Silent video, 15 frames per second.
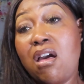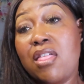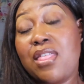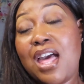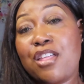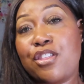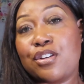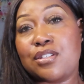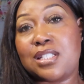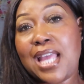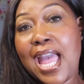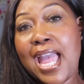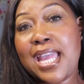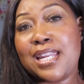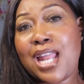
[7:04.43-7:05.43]
the other
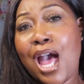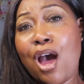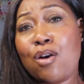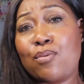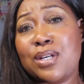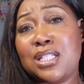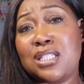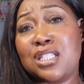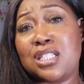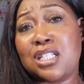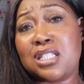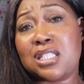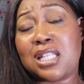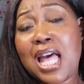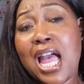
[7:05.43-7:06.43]
day, and I always
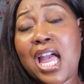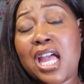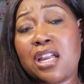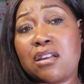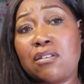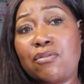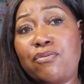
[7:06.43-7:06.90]
just like